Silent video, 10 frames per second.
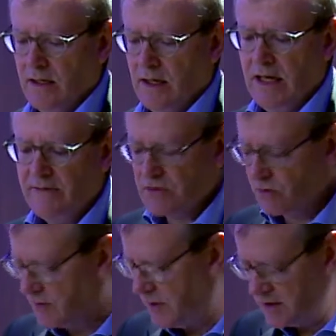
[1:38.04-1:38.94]
I haven't
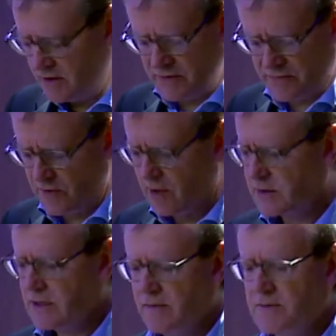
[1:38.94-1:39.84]
talked about Derrida for a
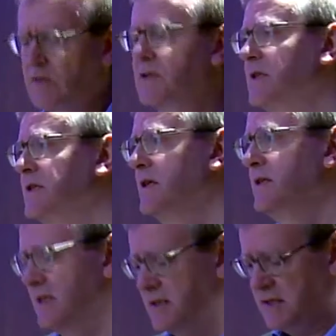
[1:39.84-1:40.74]
long time, so it
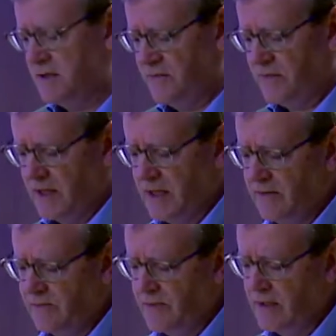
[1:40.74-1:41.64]
is as if I
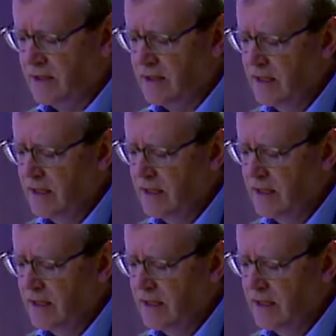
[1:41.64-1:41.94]
have